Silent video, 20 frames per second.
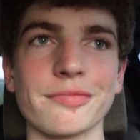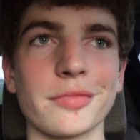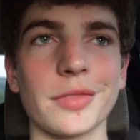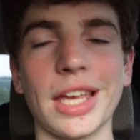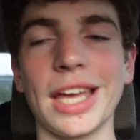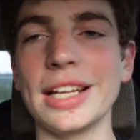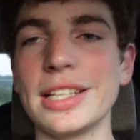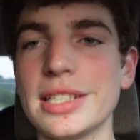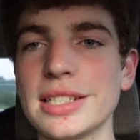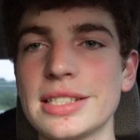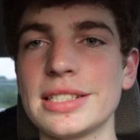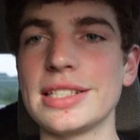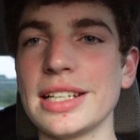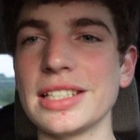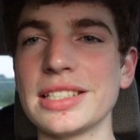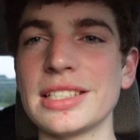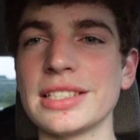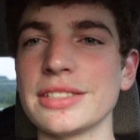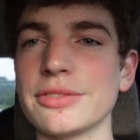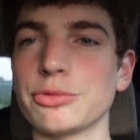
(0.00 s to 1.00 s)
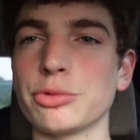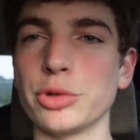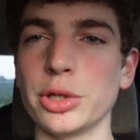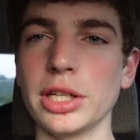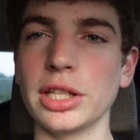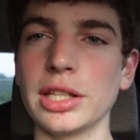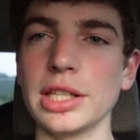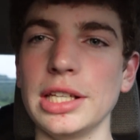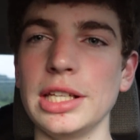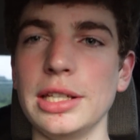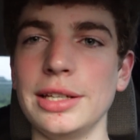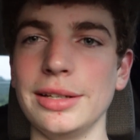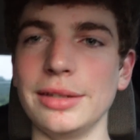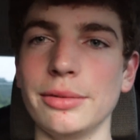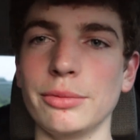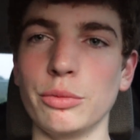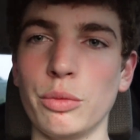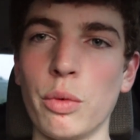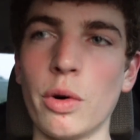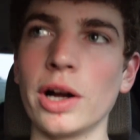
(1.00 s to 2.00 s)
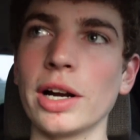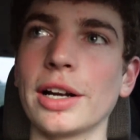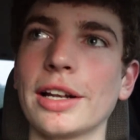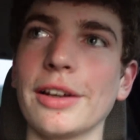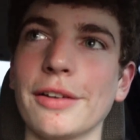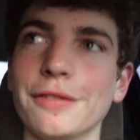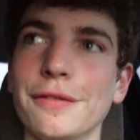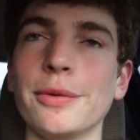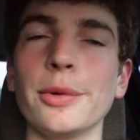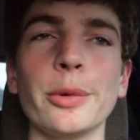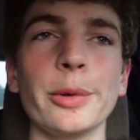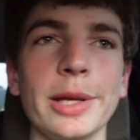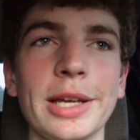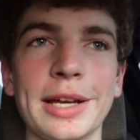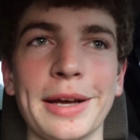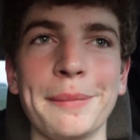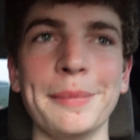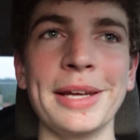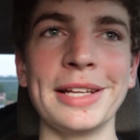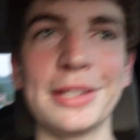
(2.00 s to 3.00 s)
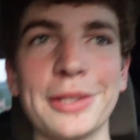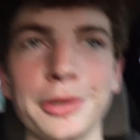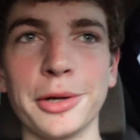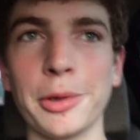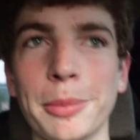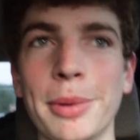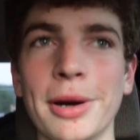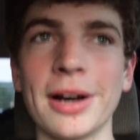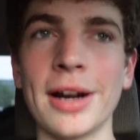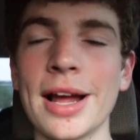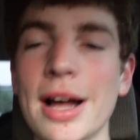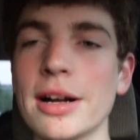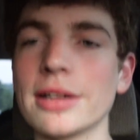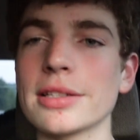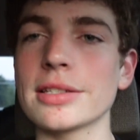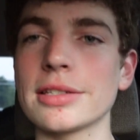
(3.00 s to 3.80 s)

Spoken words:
it just doesn't really want to fully commit to a burnout.